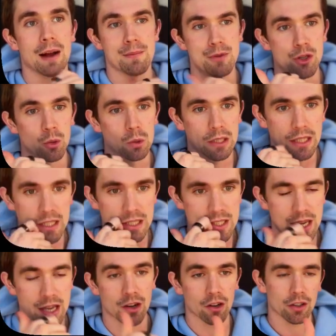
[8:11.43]
new leads,
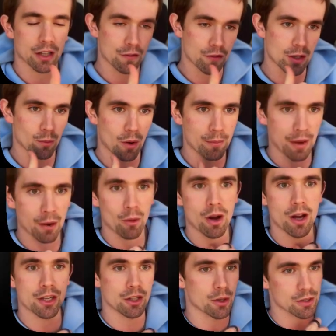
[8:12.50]
and it'll give you them one by
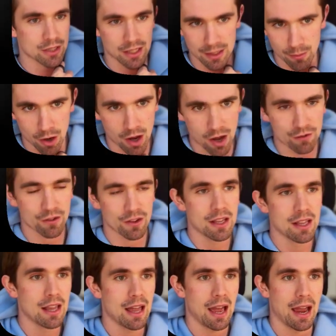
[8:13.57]
one. You go send them off,
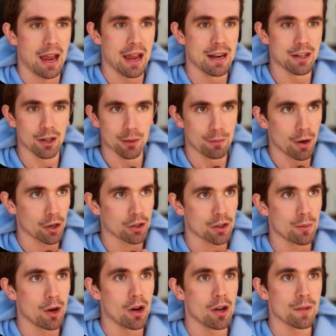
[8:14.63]
and it'll mark
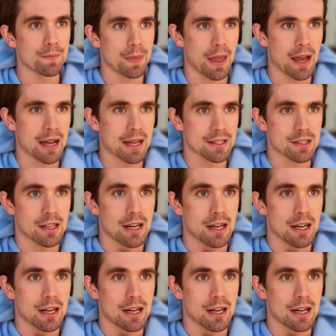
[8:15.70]
them all as